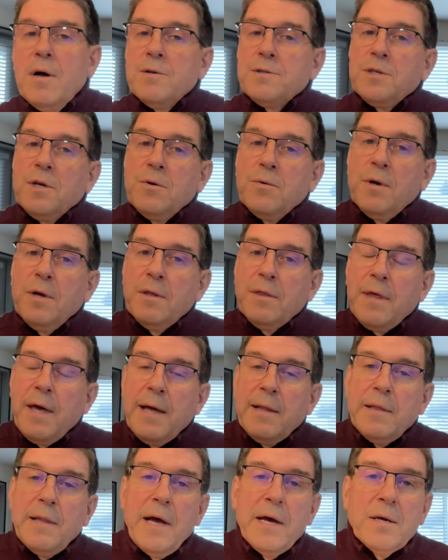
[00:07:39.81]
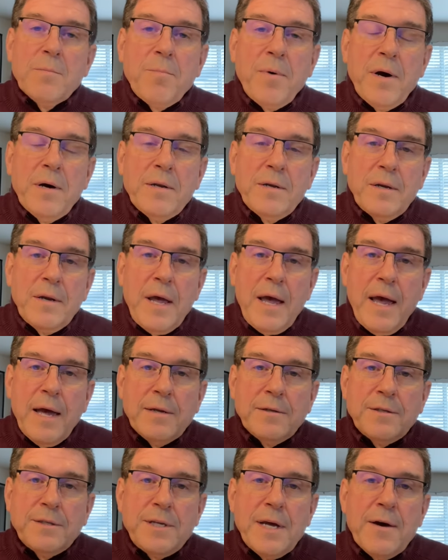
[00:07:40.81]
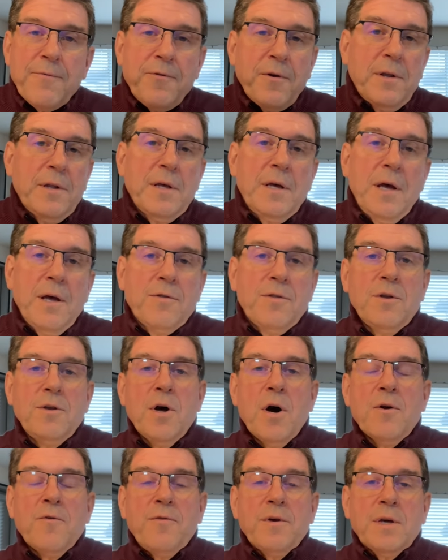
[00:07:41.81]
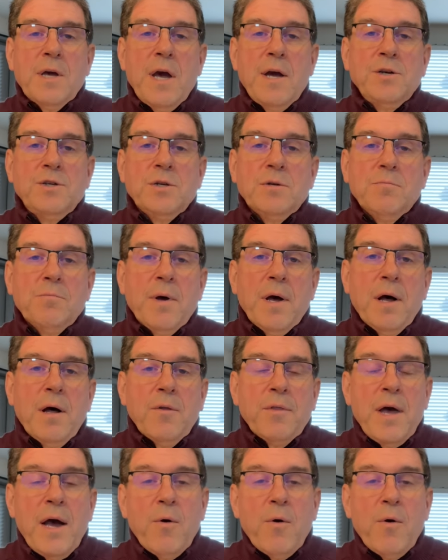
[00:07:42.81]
Also, hit that like button and definitely hit the notification bell.